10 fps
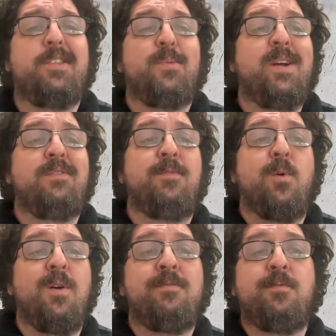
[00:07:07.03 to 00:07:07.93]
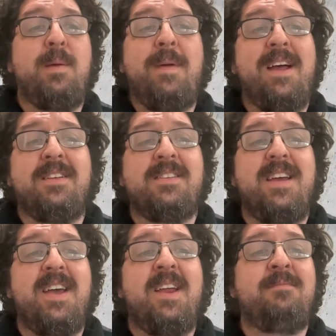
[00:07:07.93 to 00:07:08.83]
3 or 4 Free
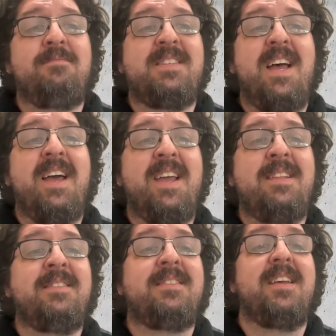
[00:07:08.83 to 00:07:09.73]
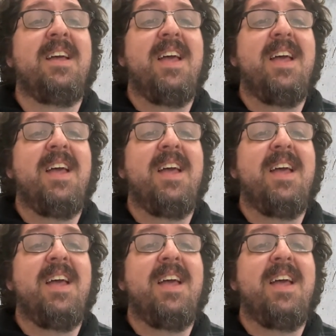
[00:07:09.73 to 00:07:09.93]
Palestine signs.